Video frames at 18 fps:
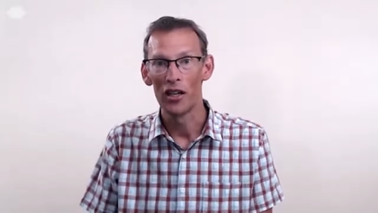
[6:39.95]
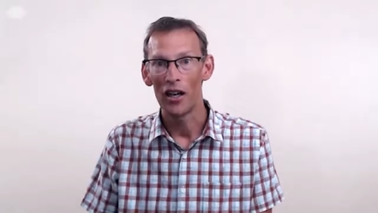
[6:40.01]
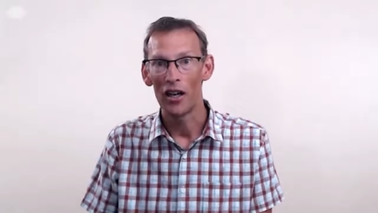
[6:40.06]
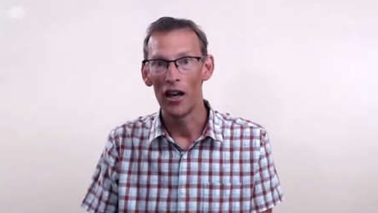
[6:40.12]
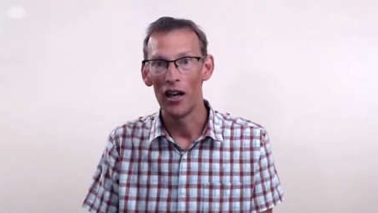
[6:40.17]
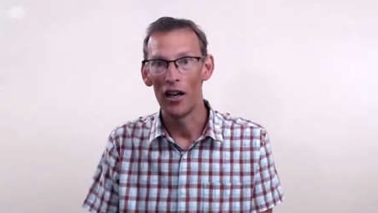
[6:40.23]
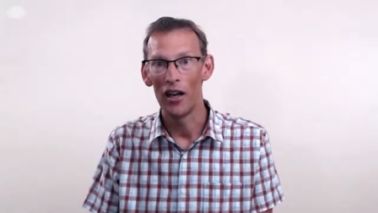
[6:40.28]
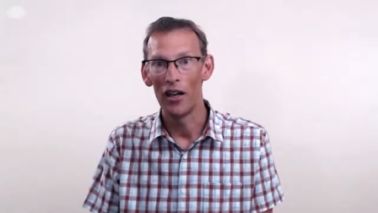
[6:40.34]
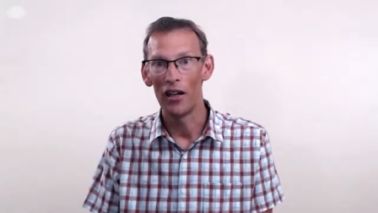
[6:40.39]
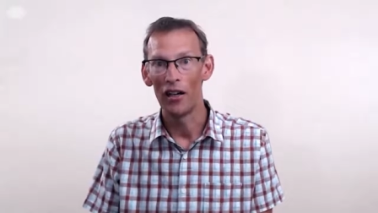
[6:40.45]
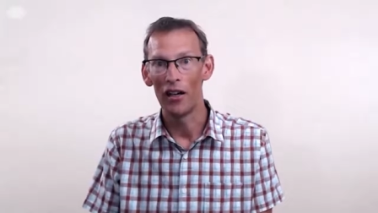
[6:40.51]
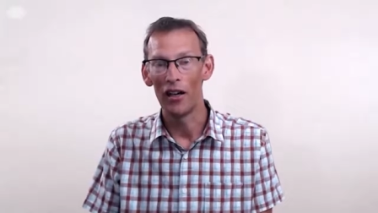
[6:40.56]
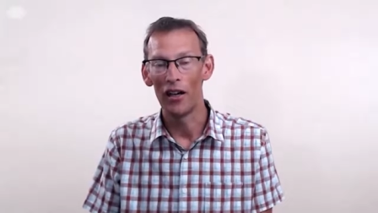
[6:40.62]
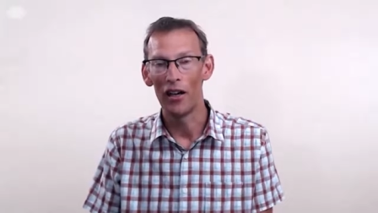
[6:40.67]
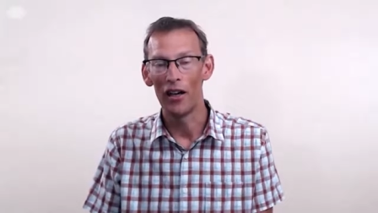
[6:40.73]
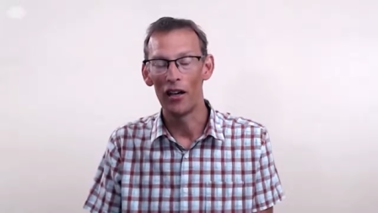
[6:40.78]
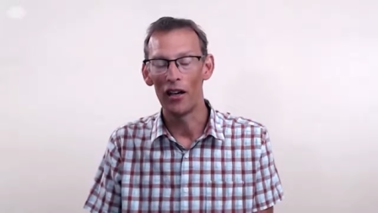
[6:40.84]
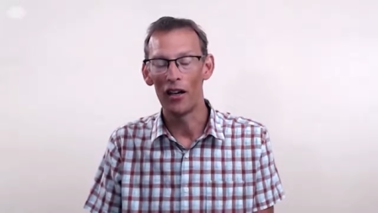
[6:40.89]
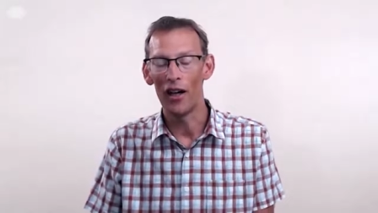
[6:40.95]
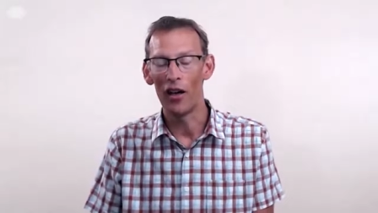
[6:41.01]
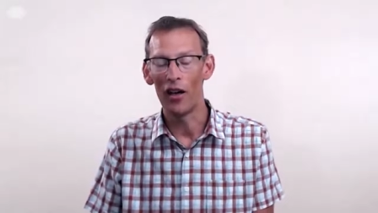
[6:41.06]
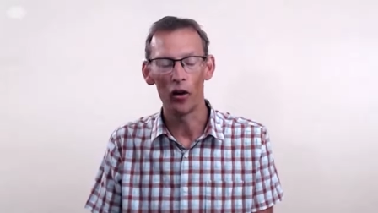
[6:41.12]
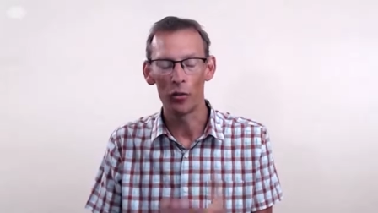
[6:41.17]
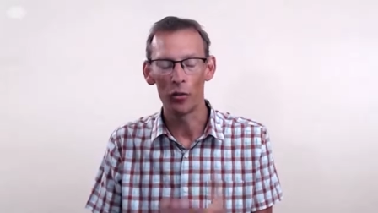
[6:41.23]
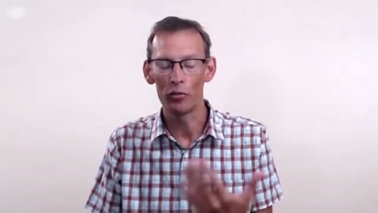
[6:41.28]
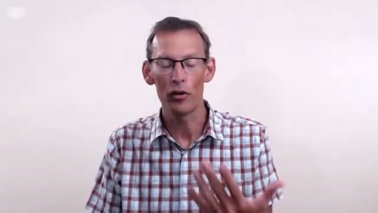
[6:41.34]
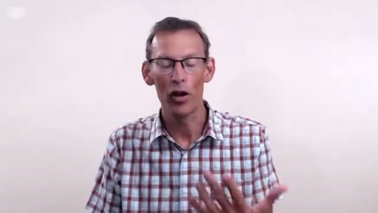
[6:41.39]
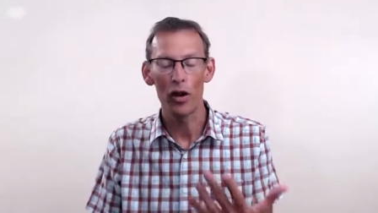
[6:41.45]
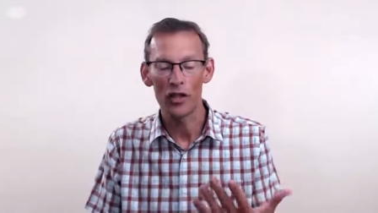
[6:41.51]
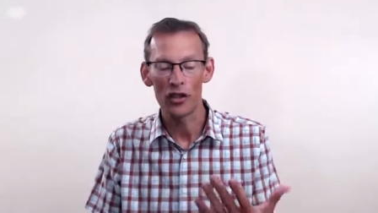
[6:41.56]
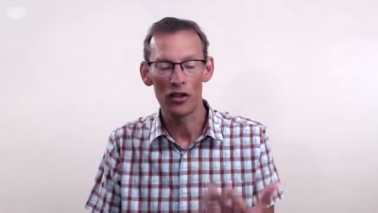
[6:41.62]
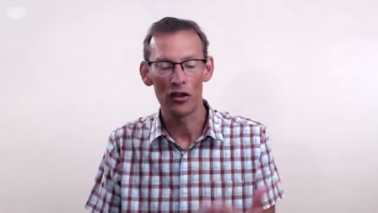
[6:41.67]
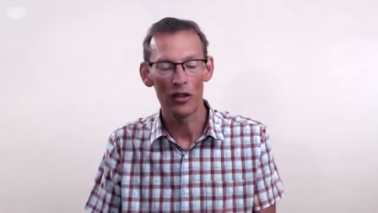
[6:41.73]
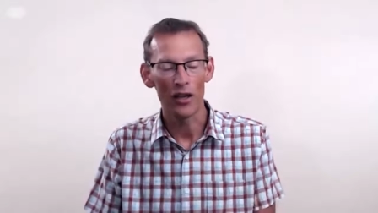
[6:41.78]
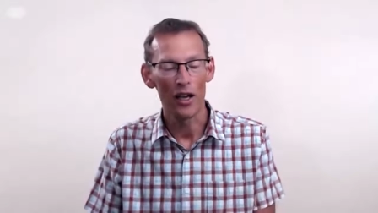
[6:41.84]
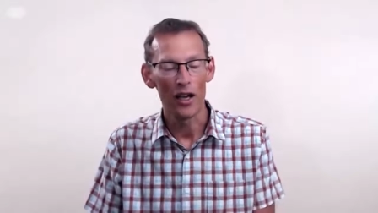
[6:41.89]
Uh, uh, uh your price,
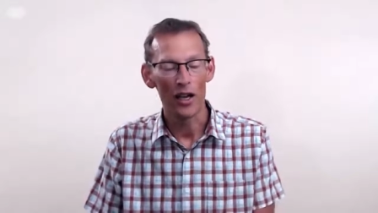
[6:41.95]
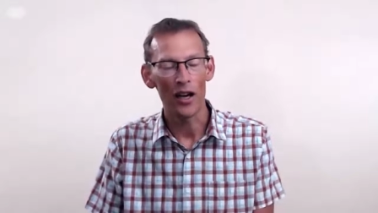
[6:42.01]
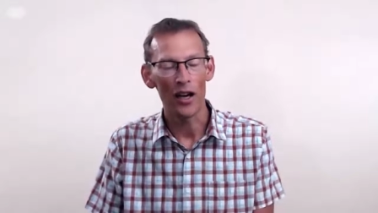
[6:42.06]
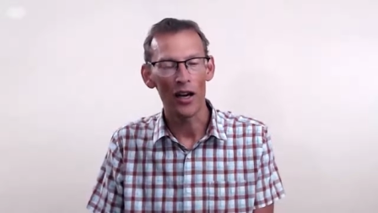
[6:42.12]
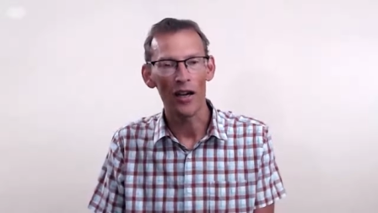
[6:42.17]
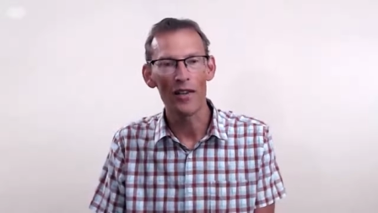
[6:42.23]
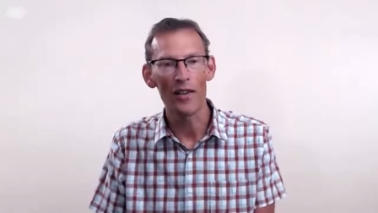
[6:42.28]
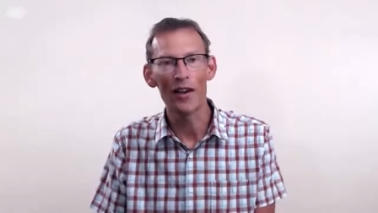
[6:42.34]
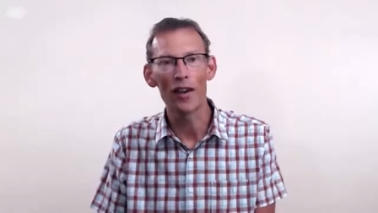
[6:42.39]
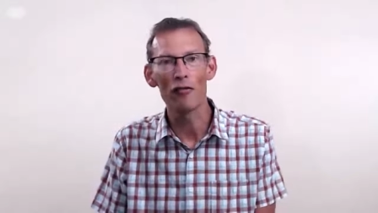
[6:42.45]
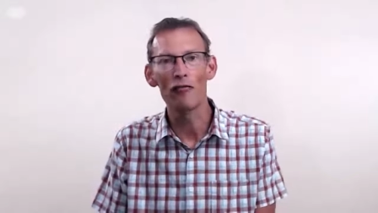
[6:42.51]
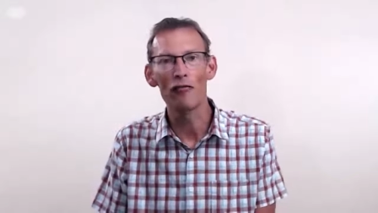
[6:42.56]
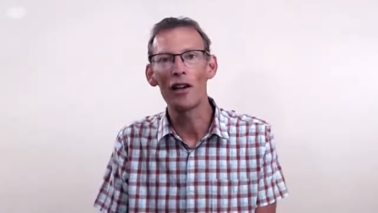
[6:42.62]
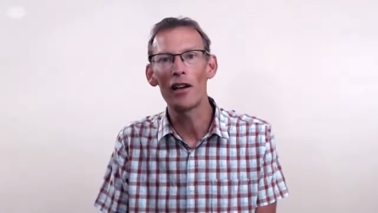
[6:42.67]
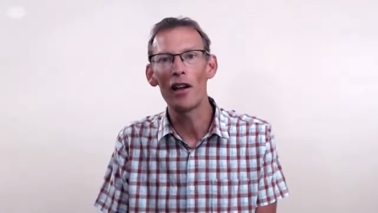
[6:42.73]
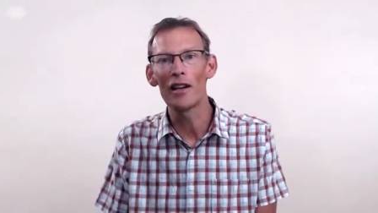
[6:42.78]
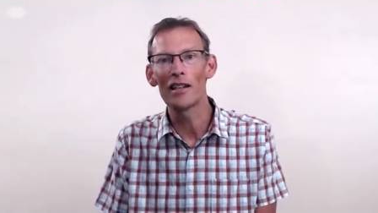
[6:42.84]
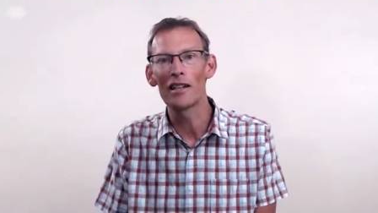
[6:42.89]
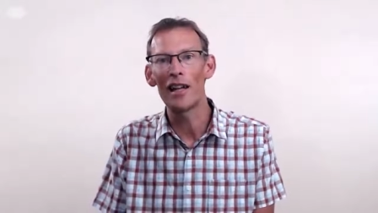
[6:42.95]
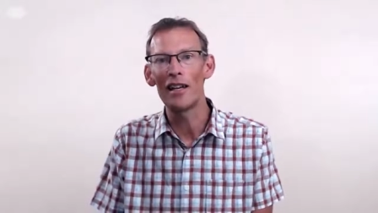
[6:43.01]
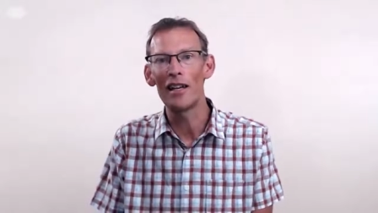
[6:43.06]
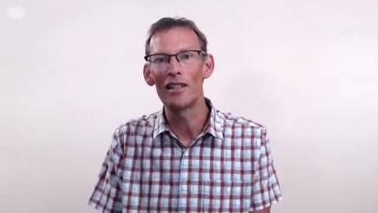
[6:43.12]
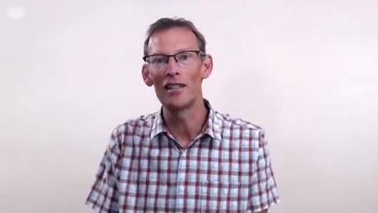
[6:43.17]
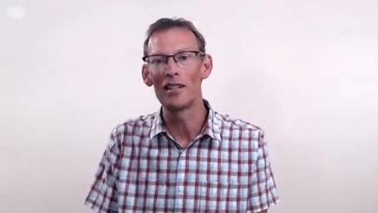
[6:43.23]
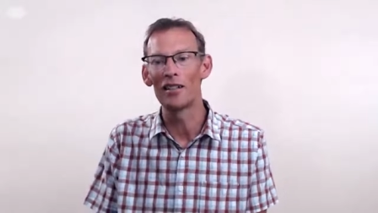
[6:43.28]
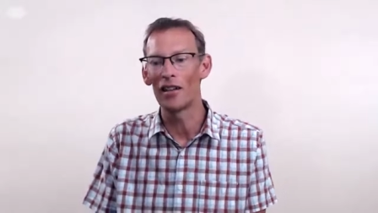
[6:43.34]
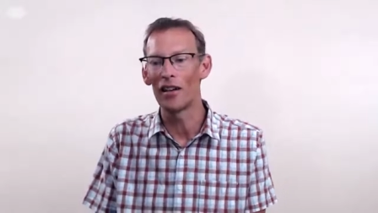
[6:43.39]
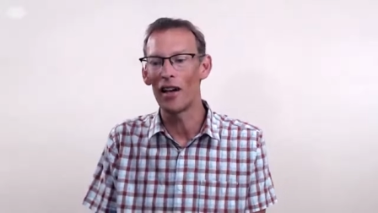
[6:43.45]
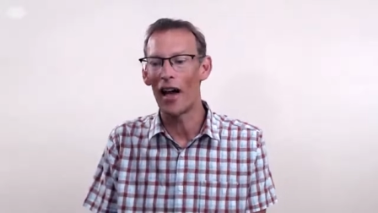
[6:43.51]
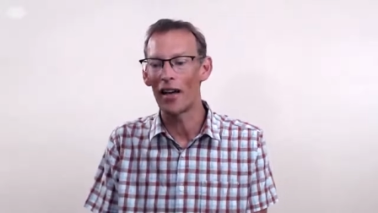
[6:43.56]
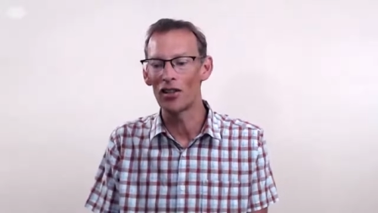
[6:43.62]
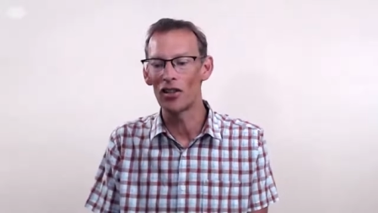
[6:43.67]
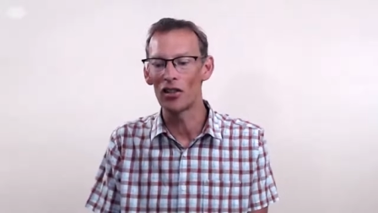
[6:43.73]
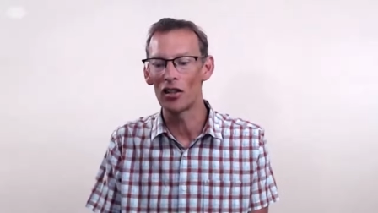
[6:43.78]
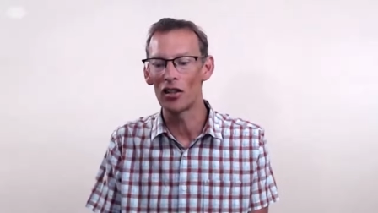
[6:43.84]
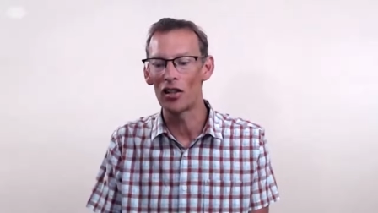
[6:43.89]
sorry. Uh, and then I realized later that
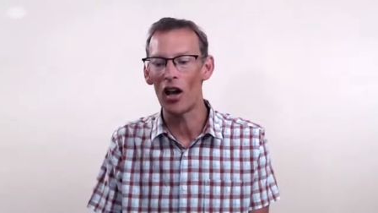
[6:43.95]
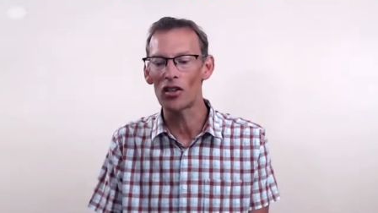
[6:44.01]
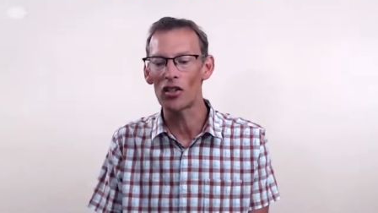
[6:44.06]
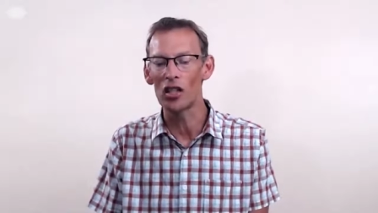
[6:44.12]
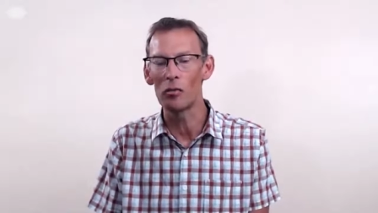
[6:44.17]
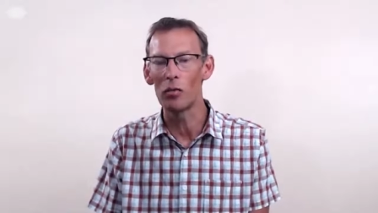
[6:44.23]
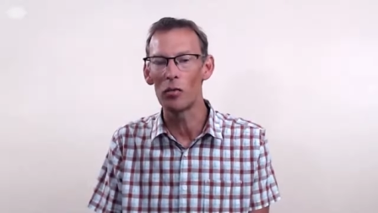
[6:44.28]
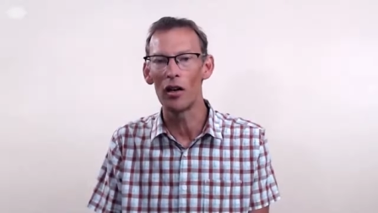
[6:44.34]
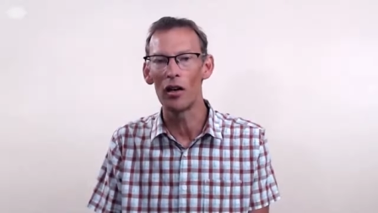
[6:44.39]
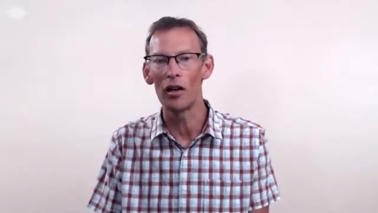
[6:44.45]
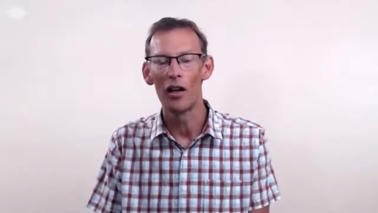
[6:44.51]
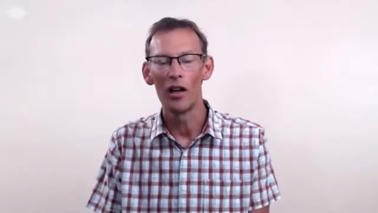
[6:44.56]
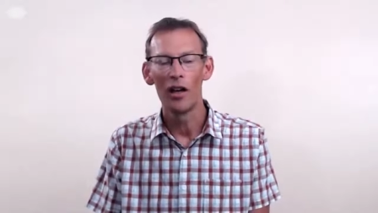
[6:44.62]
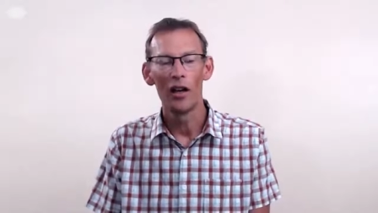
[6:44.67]
actually the customer